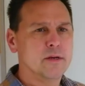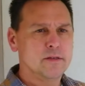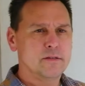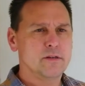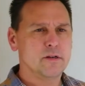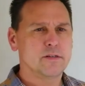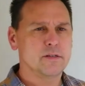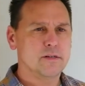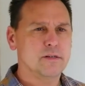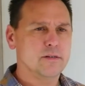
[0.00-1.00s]
start
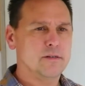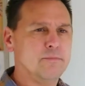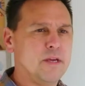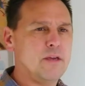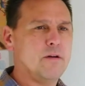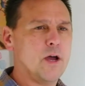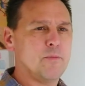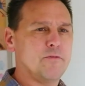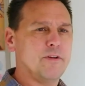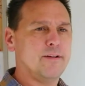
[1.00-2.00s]
to make you
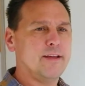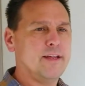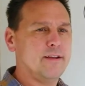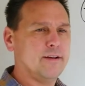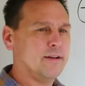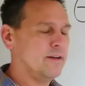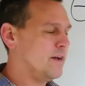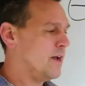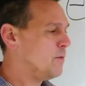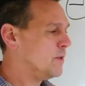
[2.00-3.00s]
hyperventilate, uh,
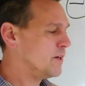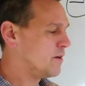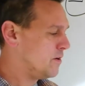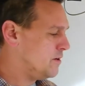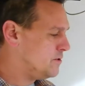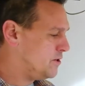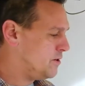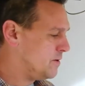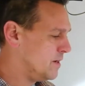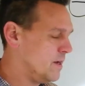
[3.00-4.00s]
I will encourage
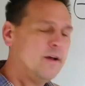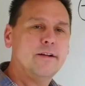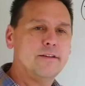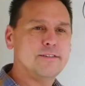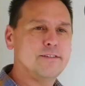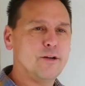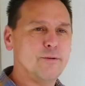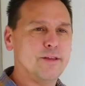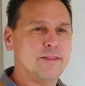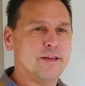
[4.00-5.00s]
you to stick
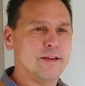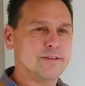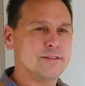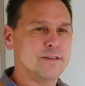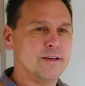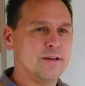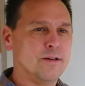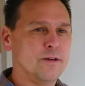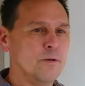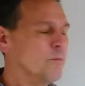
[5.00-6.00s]
with things.
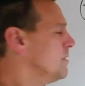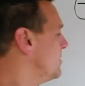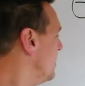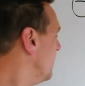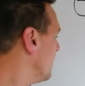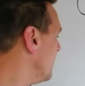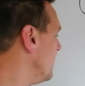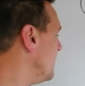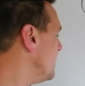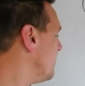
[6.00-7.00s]
Once you learn
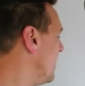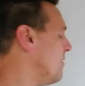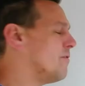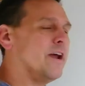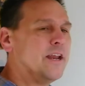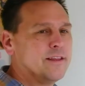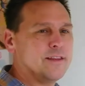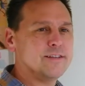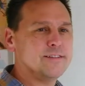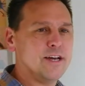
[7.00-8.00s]
this way of writing
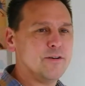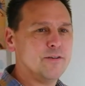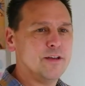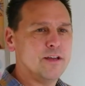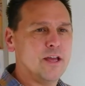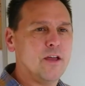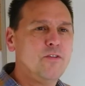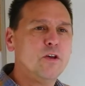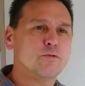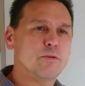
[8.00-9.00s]
things down, it
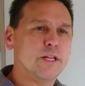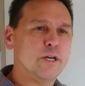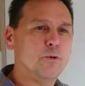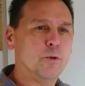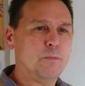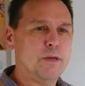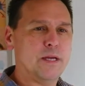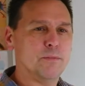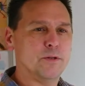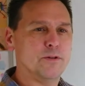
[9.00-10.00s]
feels really cool to be
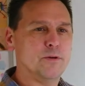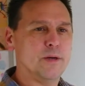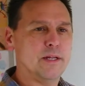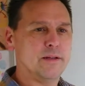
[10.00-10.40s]
able to do it.